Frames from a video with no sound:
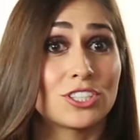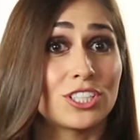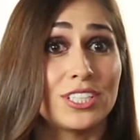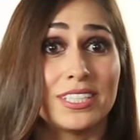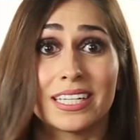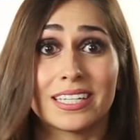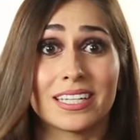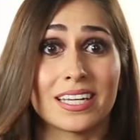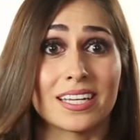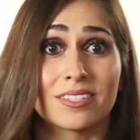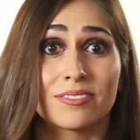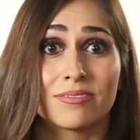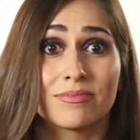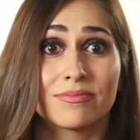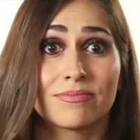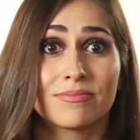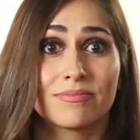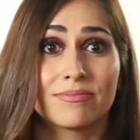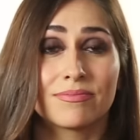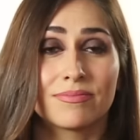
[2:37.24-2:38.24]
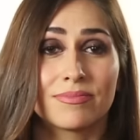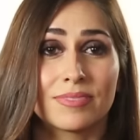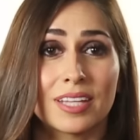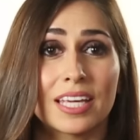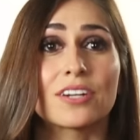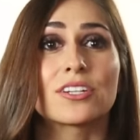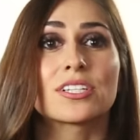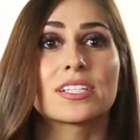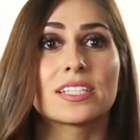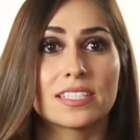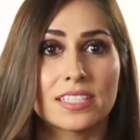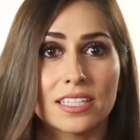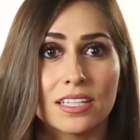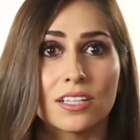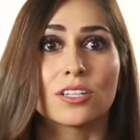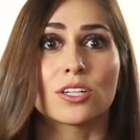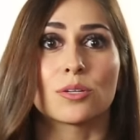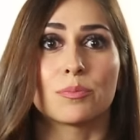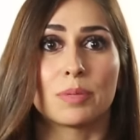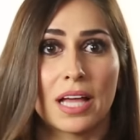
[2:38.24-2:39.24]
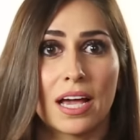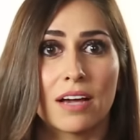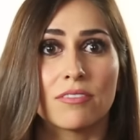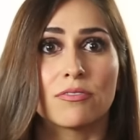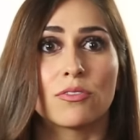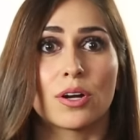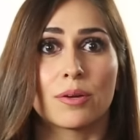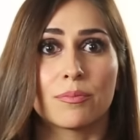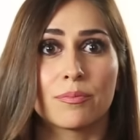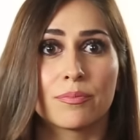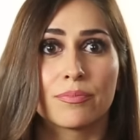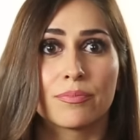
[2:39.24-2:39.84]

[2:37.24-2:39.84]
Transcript: She didn't. They are still her platform.